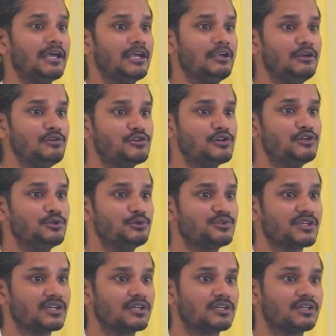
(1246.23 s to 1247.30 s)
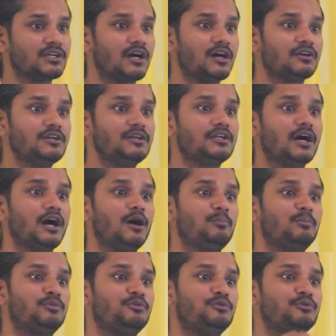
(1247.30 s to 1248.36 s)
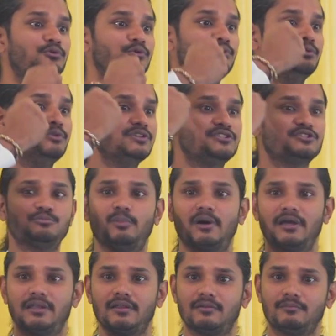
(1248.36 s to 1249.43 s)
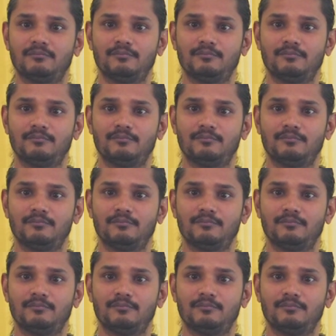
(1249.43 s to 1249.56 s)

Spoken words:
introducing a current up through the spine.